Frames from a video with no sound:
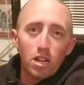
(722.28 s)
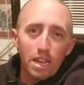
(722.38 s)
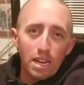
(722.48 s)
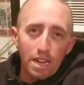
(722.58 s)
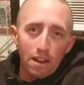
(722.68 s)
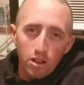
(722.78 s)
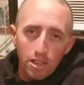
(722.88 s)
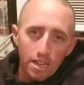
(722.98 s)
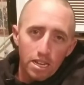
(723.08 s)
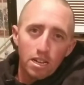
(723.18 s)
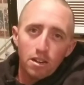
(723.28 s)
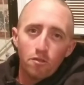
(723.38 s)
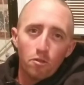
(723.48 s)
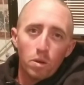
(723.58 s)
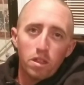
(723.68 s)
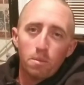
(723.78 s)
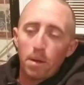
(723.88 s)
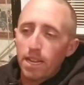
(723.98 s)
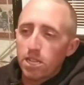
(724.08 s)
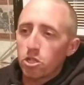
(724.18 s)
on getting everything done with the
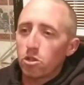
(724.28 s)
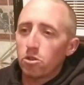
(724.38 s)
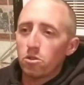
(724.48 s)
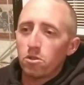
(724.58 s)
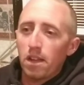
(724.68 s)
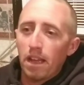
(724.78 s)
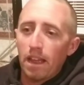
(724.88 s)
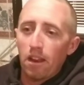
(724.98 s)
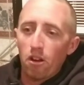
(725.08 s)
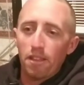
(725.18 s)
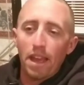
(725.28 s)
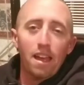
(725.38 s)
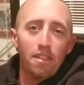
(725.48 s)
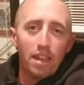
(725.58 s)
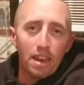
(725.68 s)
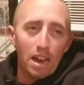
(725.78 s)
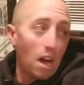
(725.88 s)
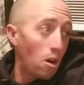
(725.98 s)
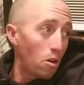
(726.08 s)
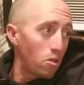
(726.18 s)
petting zoo and all that, and then
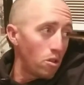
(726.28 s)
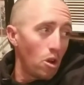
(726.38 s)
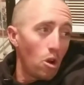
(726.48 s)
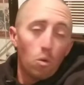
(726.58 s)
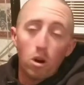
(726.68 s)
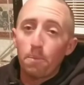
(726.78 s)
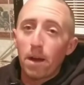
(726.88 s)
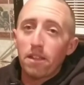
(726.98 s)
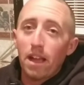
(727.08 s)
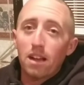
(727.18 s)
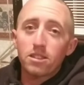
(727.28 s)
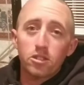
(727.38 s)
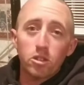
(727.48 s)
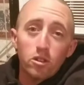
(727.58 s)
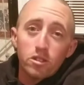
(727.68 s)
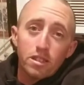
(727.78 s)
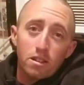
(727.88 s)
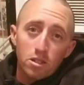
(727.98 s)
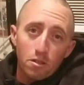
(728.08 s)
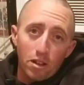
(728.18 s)
I'll worry about the house as soon as
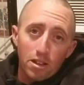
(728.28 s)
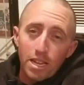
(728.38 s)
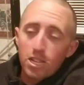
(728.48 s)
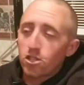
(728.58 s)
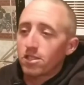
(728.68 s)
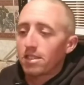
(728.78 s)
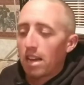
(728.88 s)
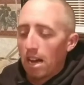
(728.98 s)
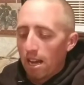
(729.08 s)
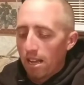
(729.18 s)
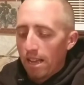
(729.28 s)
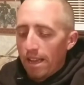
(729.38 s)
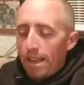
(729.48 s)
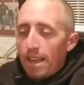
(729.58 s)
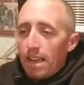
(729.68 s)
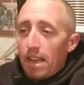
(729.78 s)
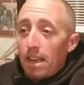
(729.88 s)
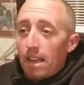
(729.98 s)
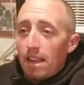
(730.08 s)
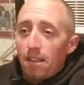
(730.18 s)
there's a foundation. Uh,
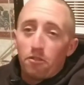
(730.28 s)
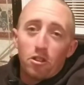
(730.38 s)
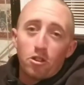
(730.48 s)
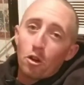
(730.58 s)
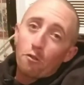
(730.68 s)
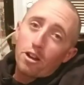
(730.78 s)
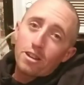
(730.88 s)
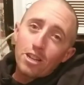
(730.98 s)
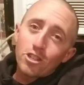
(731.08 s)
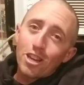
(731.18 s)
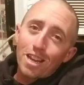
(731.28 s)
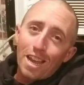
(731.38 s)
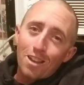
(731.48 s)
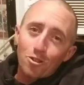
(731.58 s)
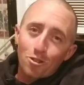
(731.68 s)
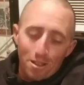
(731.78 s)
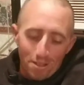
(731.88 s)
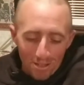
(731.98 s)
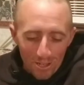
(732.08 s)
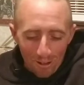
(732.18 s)
if there's no foundation, I can't do
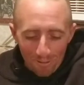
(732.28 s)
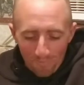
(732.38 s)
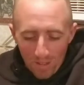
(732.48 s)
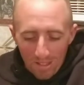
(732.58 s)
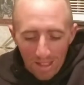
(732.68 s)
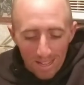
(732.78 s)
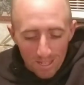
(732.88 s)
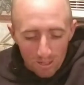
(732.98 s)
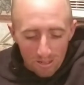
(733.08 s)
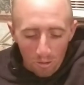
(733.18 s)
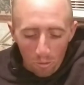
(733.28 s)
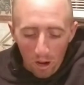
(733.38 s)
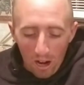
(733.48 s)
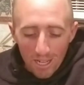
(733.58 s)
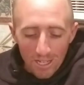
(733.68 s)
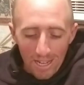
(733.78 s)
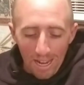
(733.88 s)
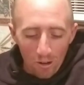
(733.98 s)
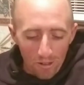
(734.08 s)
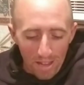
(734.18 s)
nothing. So that's where I
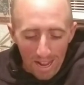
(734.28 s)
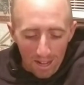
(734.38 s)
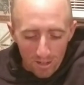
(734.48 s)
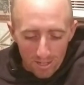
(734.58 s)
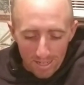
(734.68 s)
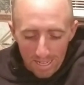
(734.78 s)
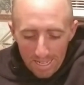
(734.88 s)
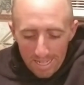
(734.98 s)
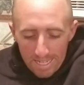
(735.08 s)
stand on the house.